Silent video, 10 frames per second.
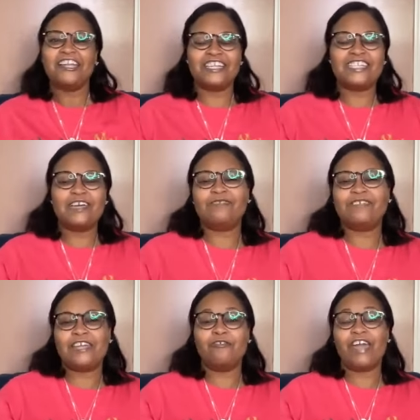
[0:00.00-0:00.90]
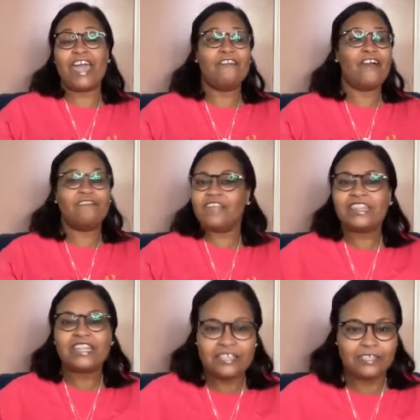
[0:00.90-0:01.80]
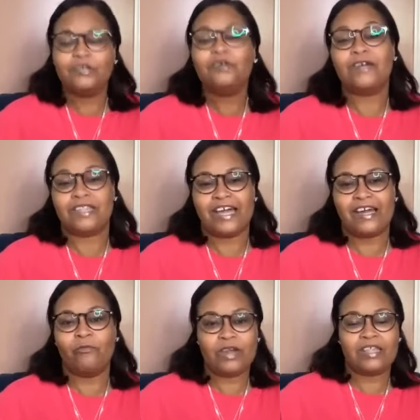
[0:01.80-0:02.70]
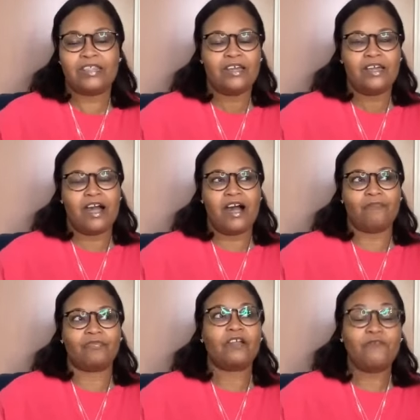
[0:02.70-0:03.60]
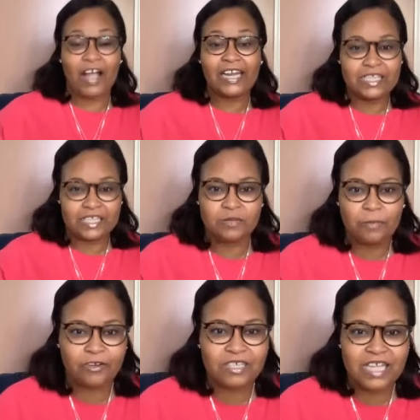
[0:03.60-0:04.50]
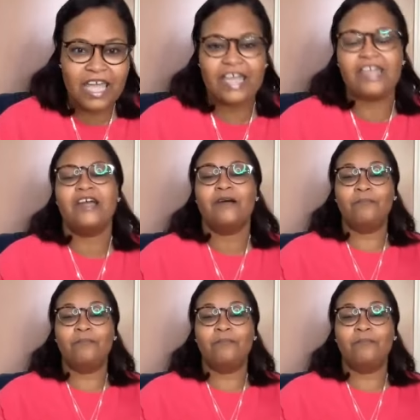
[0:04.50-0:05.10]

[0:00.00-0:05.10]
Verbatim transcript: the tips that you gave have nothing to do with that, with um, finances per se,